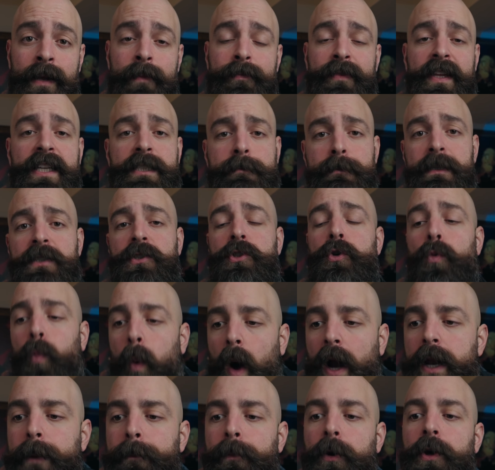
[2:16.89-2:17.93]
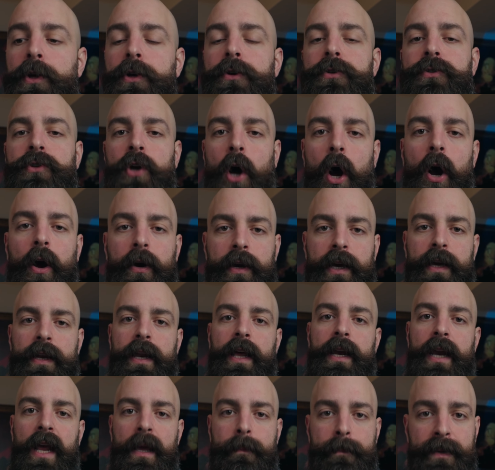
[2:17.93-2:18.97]
is because you want to put your target
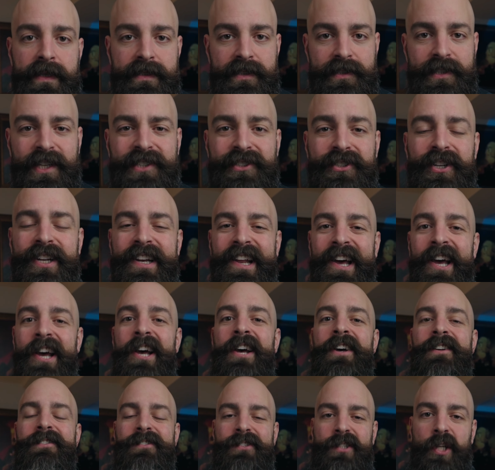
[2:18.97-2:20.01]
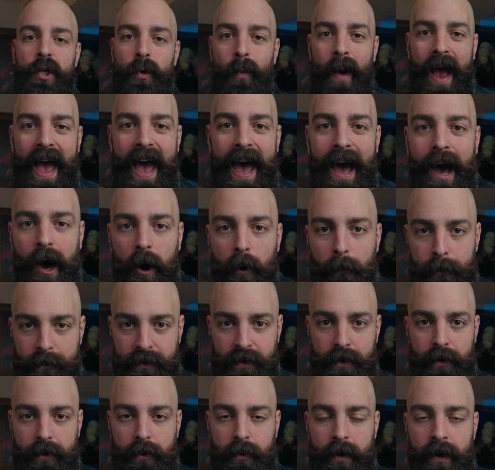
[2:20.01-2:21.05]
in a position to help
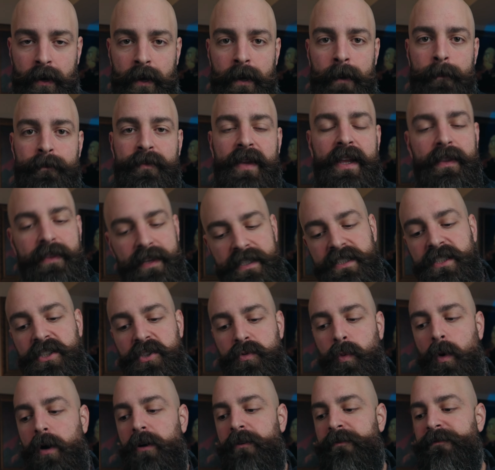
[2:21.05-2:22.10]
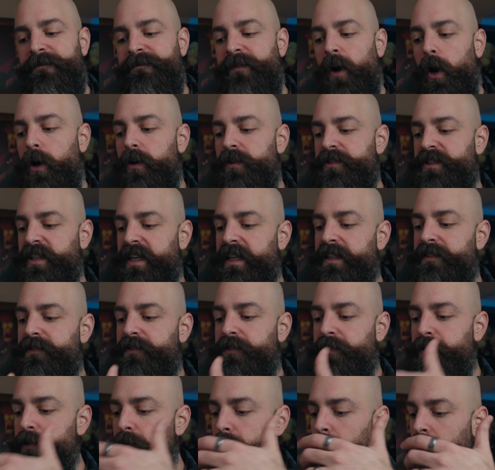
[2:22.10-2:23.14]
you. And this is where it falls
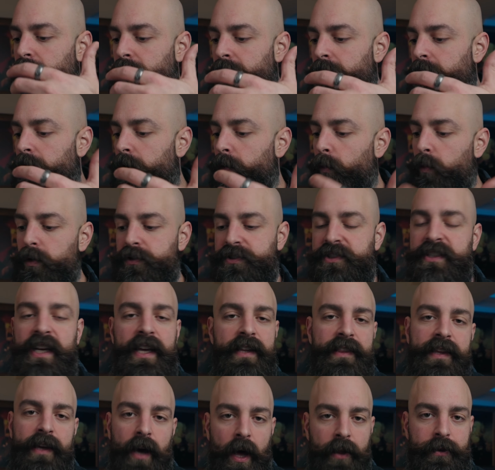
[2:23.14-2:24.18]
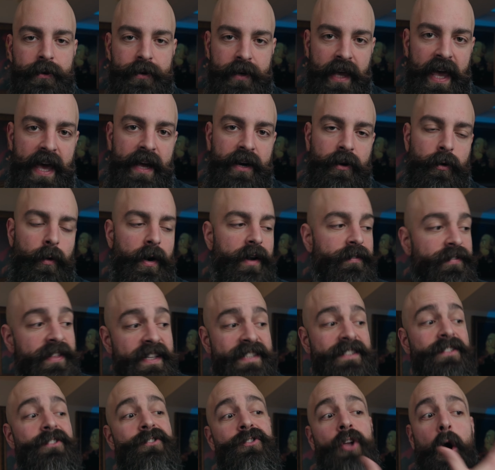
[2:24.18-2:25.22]
into, we'll say, the other category. If
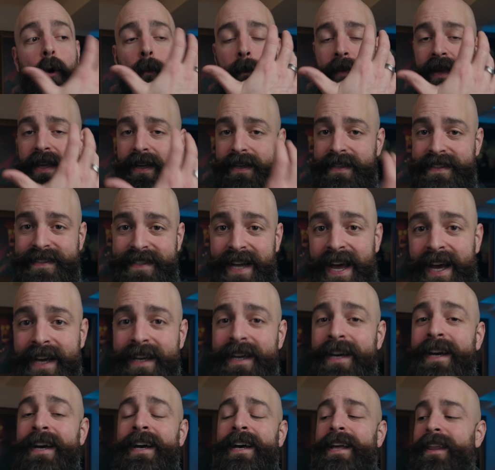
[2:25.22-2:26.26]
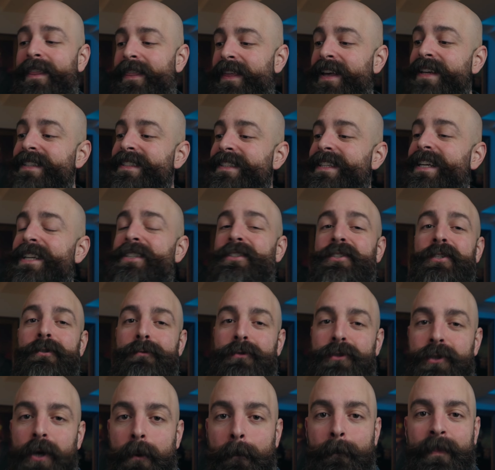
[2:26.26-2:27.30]
this is don't be a dick, this is you
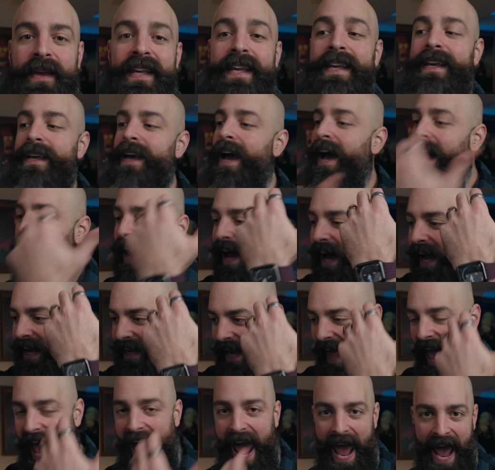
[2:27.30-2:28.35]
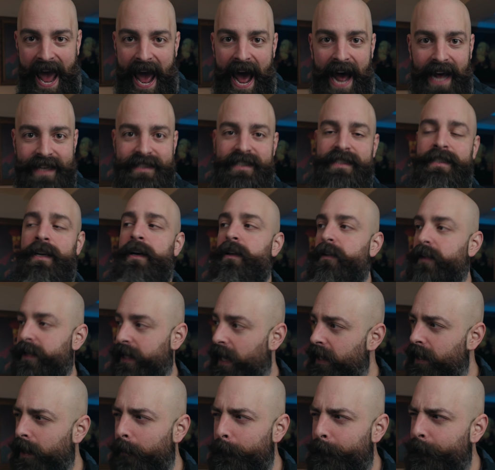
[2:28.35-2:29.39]
should be an ass, a
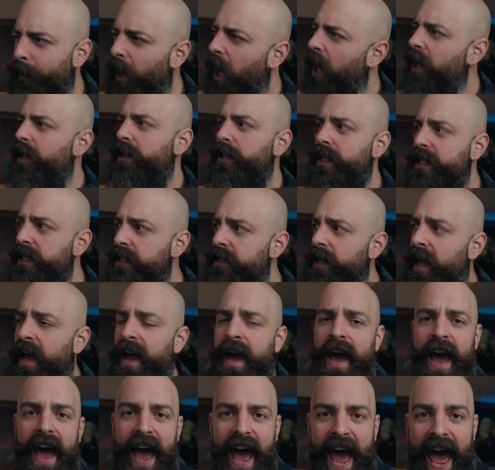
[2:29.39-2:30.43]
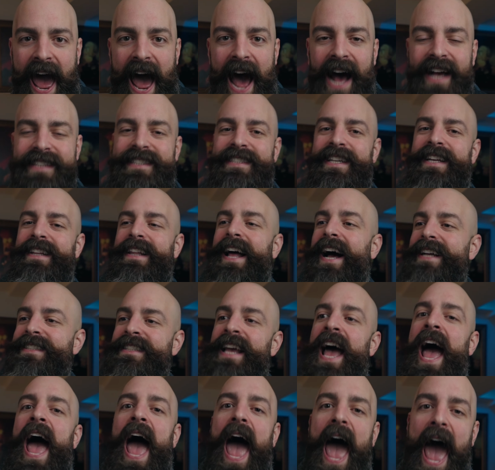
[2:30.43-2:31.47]
complete ass. And that's
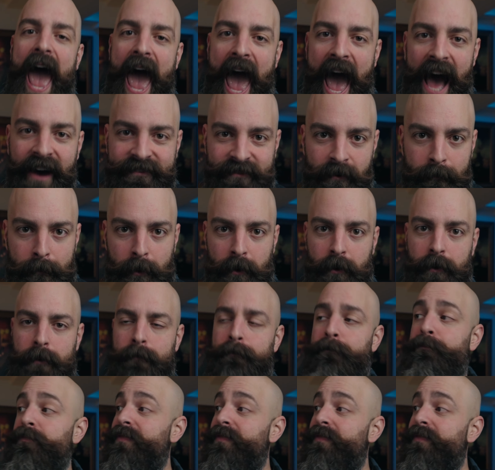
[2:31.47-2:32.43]
affable,